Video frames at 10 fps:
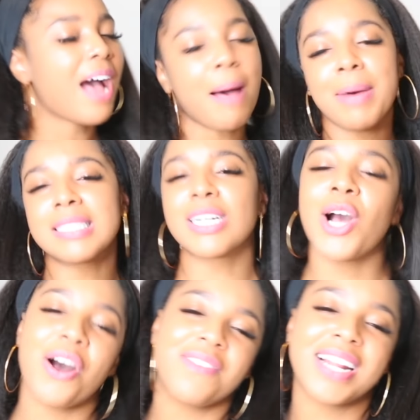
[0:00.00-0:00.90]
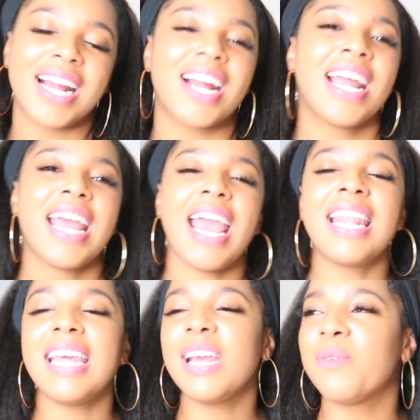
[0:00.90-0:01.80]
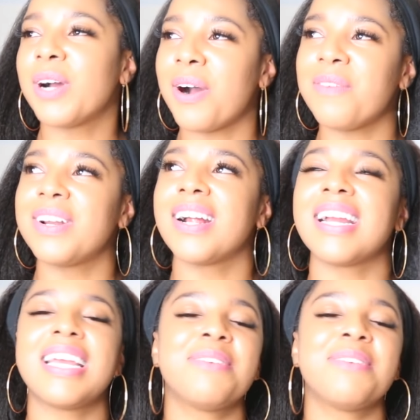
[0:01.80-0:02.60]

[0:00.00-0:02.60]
i'm about to go over there and then he went over there and